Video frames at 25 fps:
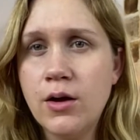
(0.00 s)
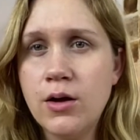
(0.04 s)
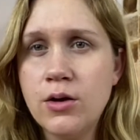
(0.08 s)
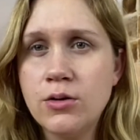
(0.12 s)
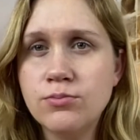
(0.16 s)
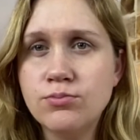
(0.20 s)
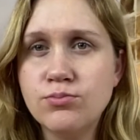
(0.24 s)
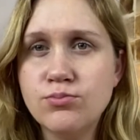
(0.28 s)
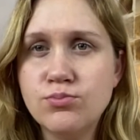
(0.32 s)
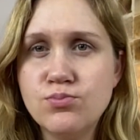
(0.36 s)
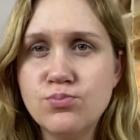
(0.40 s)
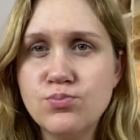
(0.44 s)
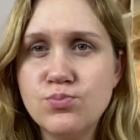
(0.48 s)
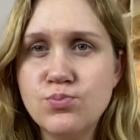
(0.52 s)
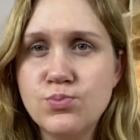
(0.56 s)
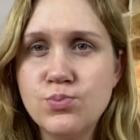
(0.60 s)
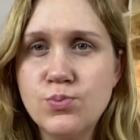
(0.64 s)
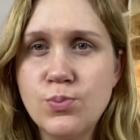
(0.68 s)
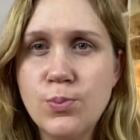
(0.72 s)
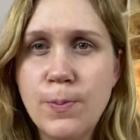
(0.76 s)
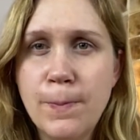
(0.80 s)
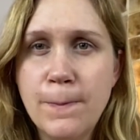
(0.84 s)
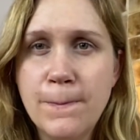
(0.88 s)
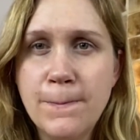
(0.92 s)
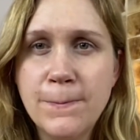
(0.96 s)

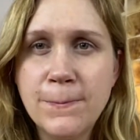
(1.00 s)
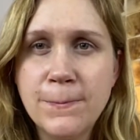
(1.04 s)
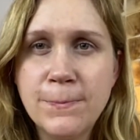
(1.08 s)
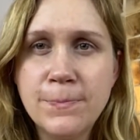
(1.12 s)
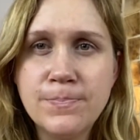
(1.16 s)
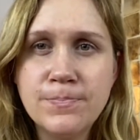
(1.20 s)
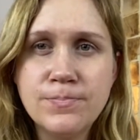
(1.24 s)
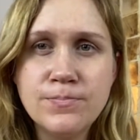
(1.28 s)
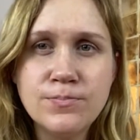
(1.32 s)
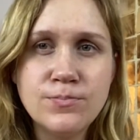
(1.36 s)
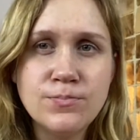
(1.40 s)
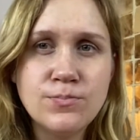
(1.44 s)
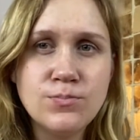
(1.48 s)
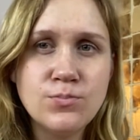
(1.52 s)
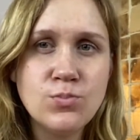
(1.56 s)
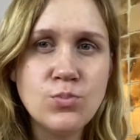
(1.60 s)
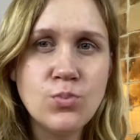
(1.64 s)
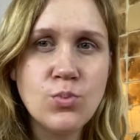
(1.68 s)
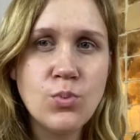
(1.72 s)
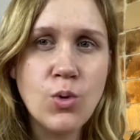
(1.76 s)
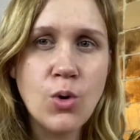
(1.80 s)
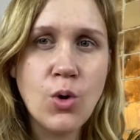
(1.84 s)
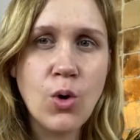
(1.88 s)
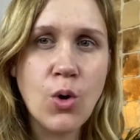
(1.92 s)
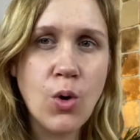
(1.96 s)

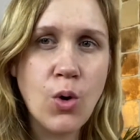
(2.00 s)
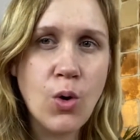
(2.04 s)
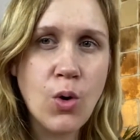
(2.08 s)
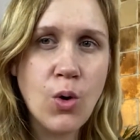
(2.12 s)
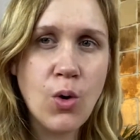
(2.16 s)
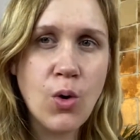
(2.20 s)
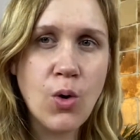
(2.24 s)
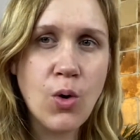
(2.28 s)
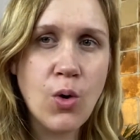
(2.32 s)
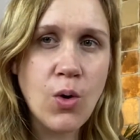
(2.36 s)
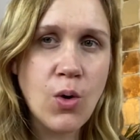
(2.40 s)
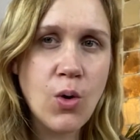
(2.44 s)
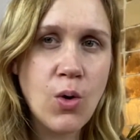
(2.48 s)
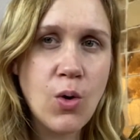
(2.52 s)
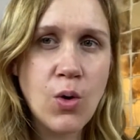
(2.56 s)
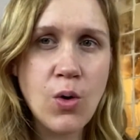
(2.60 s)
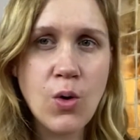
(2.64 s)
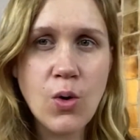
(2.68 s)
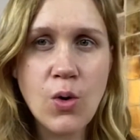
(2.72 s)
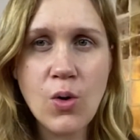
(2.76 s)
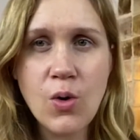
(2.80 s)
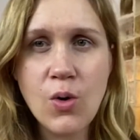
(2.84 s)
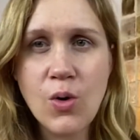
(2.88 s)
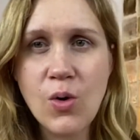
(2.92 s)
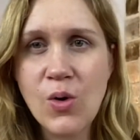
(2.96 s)

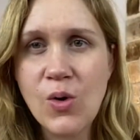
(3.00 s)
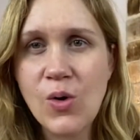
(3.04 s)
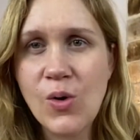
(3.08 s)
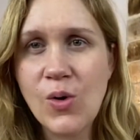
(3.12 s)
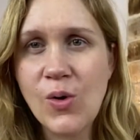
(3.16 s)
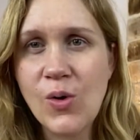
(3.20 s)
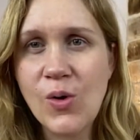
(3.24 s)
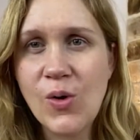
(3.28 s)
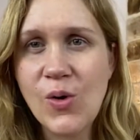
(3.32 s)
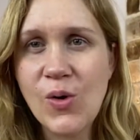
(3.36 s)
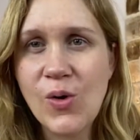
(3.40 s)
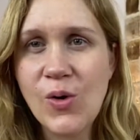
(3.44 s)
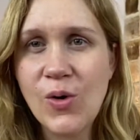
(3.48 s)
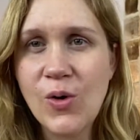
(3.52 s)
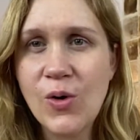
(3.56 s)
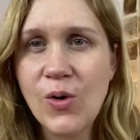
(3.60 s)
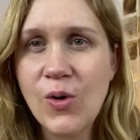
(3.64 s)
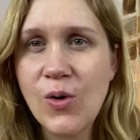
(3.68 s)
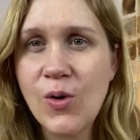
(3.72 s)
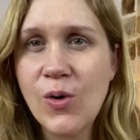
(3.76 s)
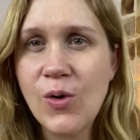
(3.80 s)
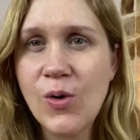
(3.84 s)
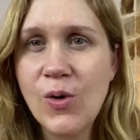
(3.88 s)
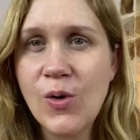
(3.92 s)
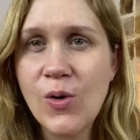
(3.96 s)

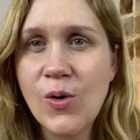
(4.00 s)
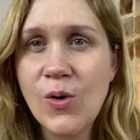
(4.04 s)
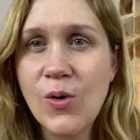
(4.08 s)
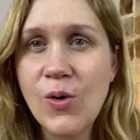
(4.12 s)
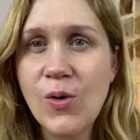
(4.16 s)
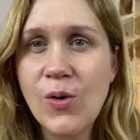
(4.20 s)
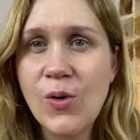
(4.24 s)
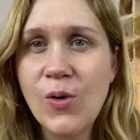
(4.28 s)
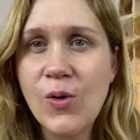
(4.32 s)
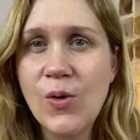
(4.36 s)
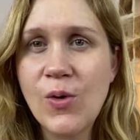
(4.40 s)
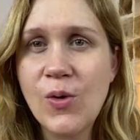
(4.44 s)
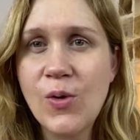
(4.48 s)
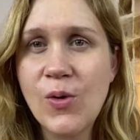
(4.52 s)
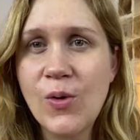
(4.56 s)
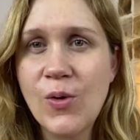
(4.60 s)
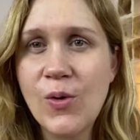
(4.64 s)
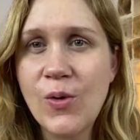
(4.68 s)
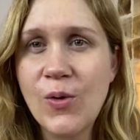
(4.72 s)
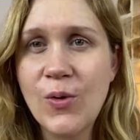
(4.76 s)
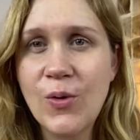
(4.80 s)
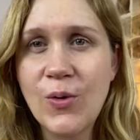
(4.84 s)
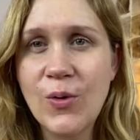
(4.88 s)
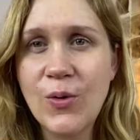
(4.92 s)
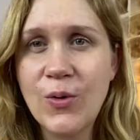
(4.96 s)

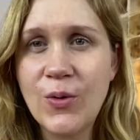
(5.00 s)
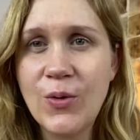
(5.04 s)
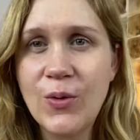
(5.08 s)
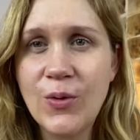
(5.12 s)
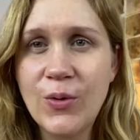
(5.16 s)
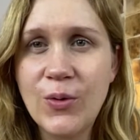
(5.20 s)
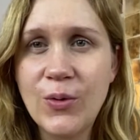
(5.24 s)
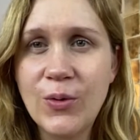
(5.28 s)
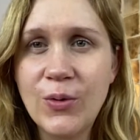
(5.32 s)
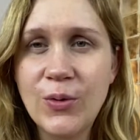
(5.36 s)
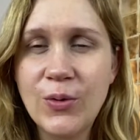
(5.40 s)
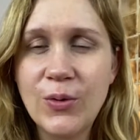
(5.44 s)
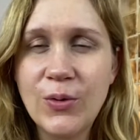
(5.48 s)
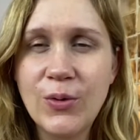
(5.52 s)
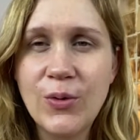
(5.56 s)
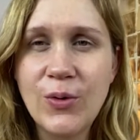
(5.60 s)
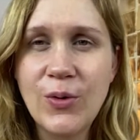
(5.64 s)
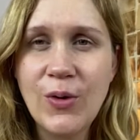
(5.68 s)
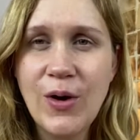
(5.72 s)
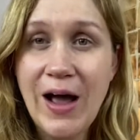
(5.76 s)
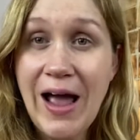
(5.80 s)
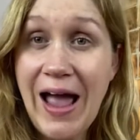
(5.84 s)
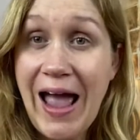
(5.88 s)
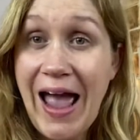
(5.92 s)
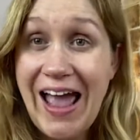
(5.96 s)
mo.
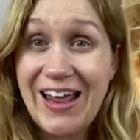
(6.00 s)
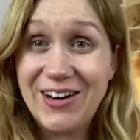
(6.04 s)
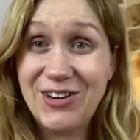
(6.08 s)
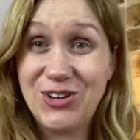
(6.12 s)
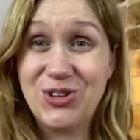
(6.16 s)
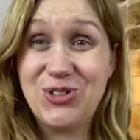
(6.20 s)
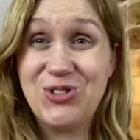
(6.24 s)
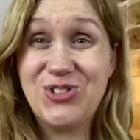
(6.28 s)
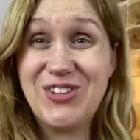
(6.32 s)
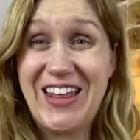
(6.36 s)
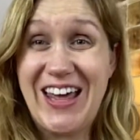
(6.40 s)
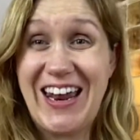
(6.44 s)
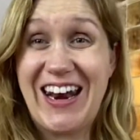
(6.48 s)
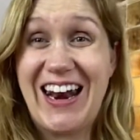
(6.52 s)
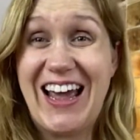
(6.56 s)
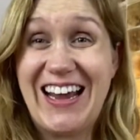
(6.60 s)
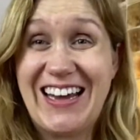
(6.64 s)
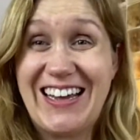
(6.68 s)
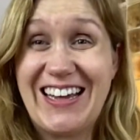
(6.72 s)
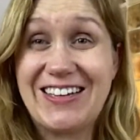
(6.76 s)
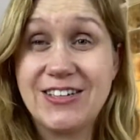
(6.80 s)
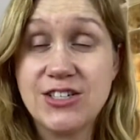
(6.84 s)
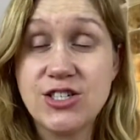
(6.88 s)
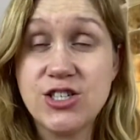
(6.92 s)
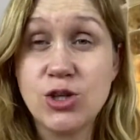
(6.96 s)
And you can do that
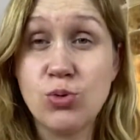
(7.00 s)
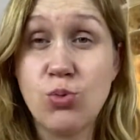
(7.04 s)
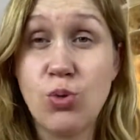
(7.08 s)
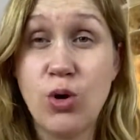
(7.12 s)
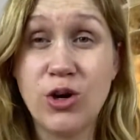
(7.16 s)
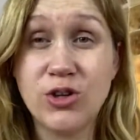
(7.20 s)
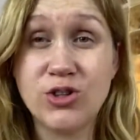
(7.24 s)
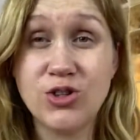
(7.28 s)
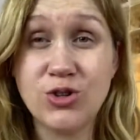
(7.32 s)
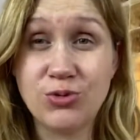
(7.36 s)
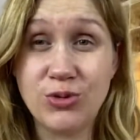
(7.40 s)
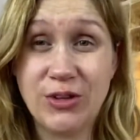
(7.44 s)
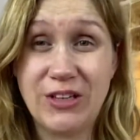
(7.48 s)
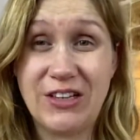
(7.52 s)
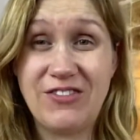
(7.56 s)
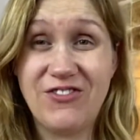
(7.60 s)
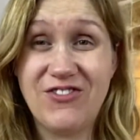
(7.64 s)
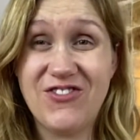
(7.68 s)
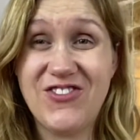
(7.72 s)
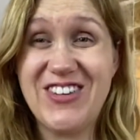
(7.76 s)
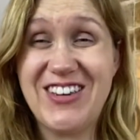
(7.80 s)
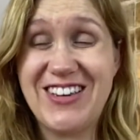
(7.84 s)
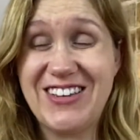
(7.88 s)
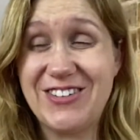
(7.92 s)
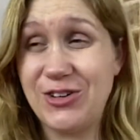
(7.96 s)
against the wall to really
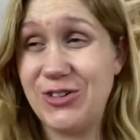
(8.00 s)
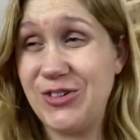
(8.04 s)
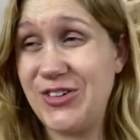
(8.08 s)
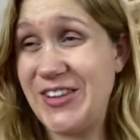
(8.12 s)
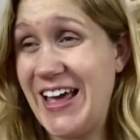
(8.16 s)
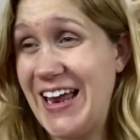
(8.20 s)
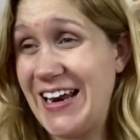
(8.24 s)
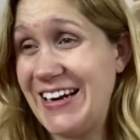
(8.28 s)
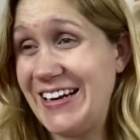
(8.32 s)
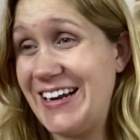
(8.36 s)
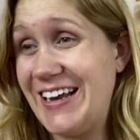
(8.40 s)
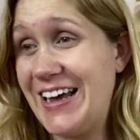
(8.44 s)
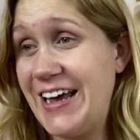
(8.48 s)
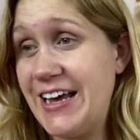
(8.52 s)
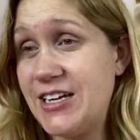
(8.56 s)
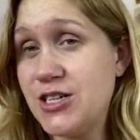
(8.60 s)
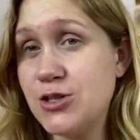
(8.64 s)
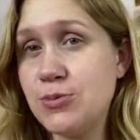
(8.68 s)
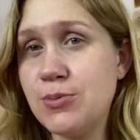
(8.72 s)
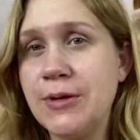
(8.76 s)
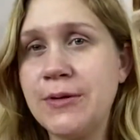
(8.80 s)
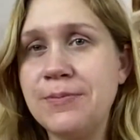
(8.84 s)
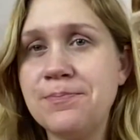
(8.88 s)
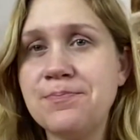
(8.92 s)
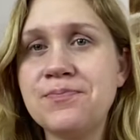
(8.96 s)
feel that
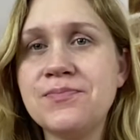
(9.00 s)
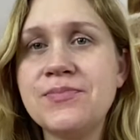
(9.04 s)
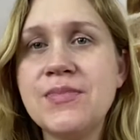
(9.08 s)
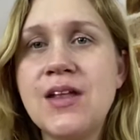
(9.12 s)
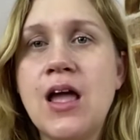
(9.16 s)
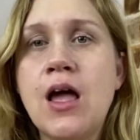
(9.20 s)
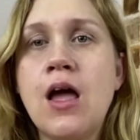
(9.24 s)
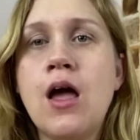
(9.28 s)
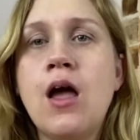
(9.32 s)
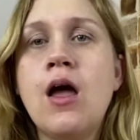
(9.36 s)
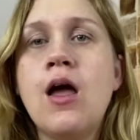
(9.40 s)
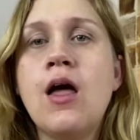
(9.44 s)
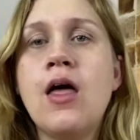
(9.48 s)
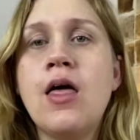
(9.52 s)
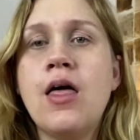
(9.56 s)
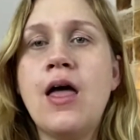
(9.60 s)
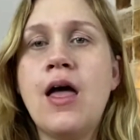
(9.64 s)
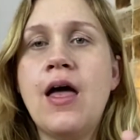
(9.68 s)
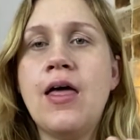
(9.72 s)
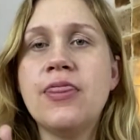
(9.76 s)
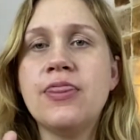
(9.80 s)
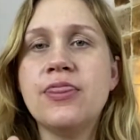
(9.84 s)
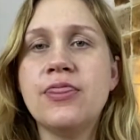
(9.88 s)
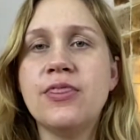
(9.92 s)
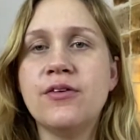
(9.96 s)
engagement.
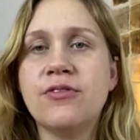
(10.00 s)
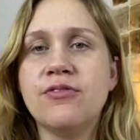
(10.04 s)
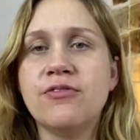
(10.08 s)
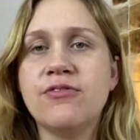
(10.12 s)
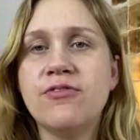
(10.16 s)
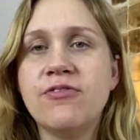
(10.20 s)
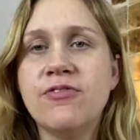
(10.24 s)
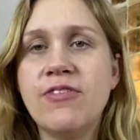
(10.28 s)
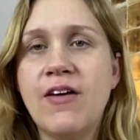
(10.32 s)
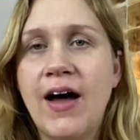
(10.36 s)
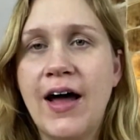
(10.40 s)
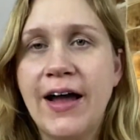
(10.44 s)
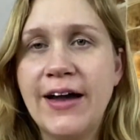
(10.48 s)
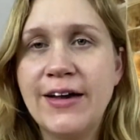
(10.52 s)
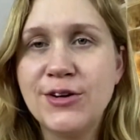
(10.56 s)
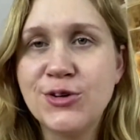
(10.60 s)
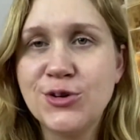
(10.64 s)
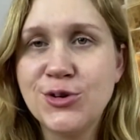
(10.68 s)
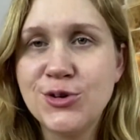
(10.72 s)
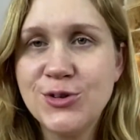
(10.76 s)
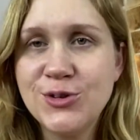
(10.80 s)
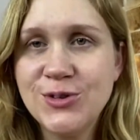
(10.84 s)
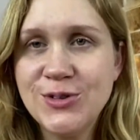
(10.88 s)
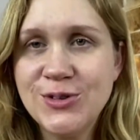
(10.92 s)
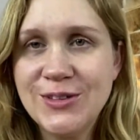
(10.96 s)
The
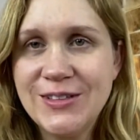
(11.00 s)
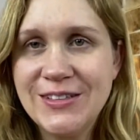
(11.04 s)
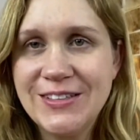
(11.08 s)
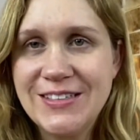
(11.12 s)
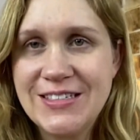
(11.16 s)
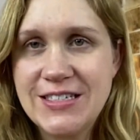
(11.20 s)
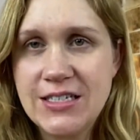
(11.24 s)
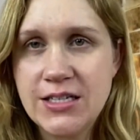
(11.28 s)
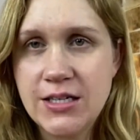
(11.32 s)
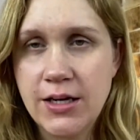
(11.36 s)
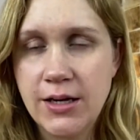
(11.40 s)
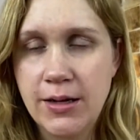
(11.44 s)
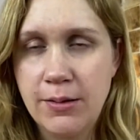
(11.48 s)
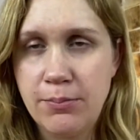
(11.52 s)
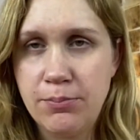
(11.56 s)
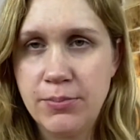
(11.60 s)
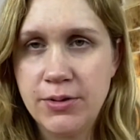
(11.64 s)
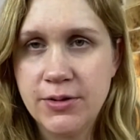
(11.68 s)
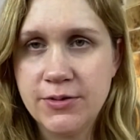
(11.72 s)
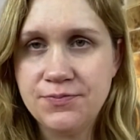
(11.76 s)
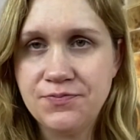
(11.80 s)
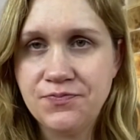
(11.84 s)
final tip